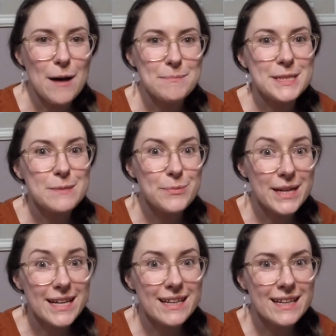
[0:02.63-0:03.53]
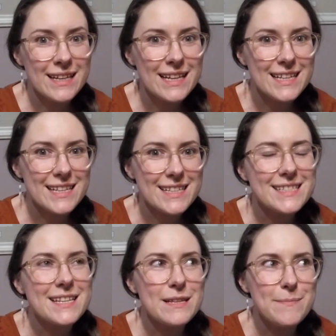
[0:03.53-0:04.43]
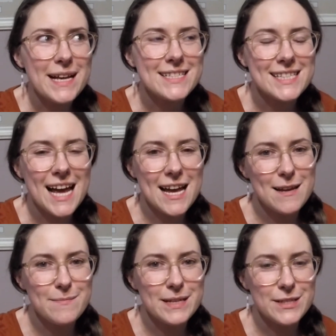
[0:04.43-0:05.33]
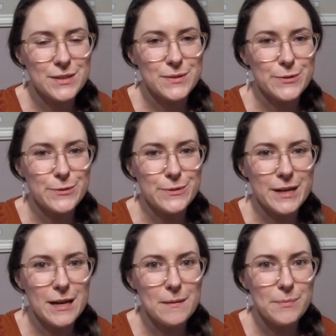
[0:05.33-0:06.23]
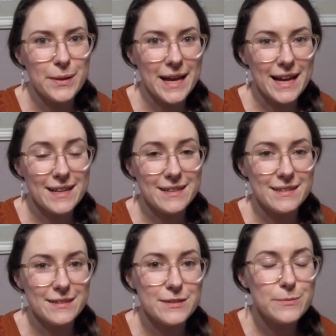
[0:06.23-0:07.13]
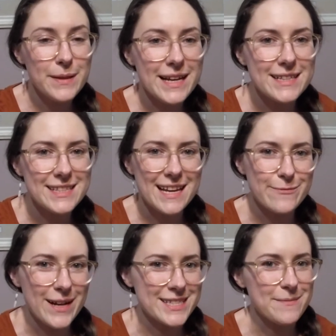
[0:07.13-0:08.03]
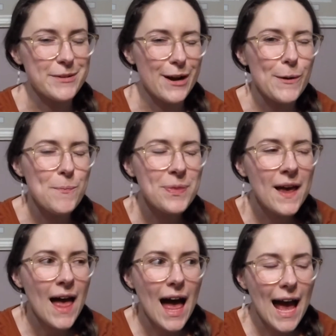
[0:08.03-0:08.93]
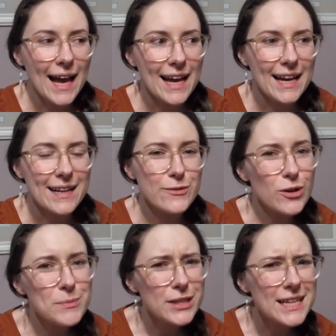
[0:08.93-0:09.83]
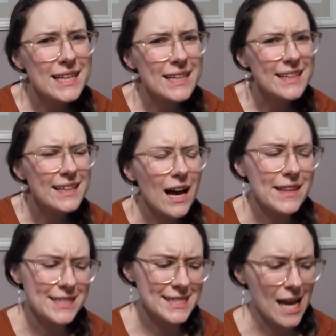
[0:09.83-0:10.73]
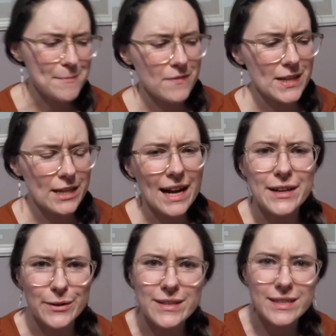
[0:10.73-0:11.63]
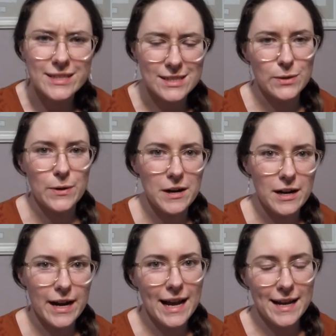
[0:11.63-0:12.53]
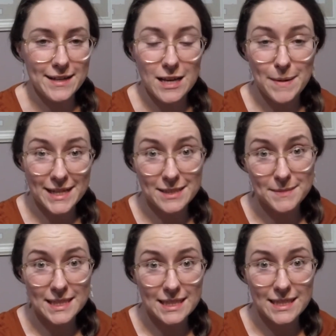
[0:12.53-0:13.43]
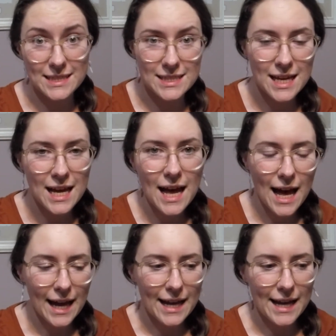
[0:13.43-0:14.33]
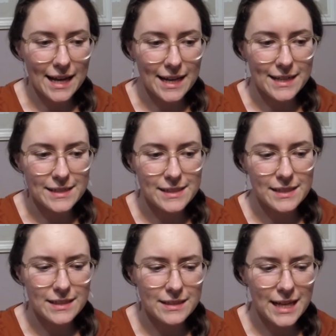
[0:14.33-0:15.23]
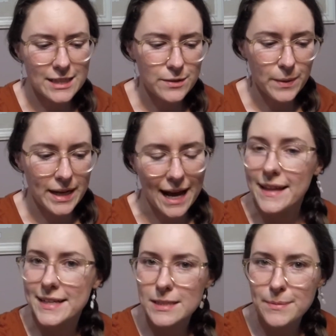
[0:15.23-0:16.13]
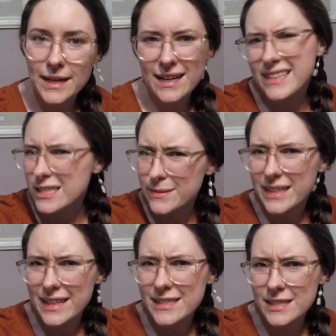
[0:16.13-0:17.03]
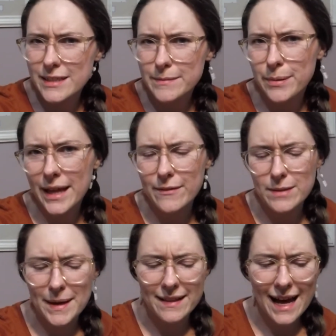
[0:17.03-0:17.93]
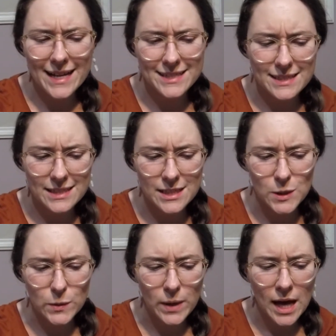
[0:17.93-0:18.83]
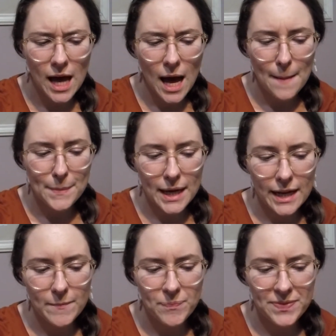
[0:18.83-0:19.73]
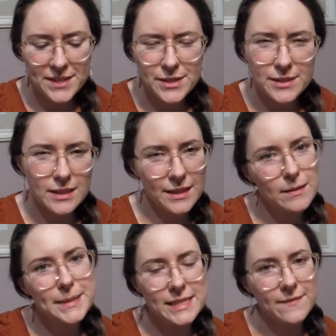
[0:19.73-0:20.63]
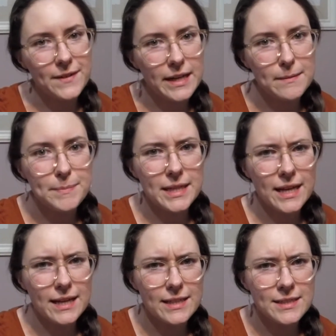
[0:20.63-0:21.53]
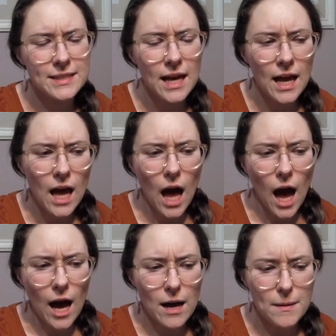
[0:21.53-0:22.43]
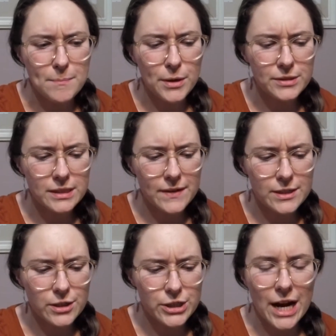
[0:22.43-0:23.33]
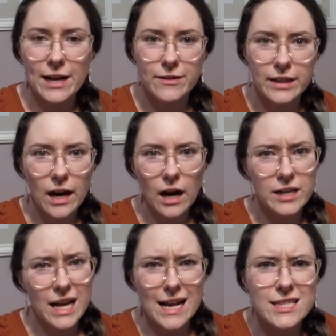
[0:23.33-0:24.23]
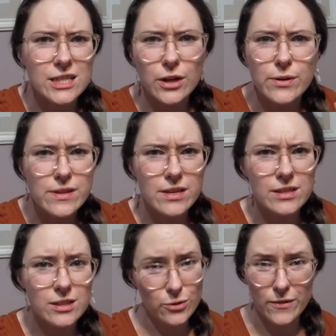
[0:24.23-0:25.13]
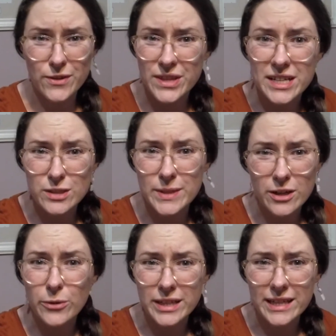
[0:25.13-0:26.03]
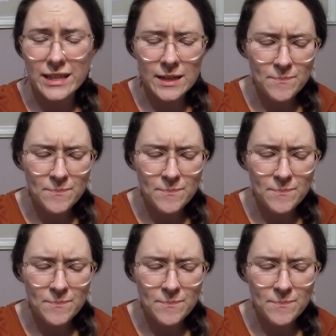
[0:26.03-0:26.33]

Spring is the best time to plant new plants and watch them grow. And normally this time of year I go to the store and I buy some seeds, and that's what I like to plant, and that's what I like to plant with my classes too. But this year is a little bit different because most of us are trying really hard not to go to the store for things we don't need.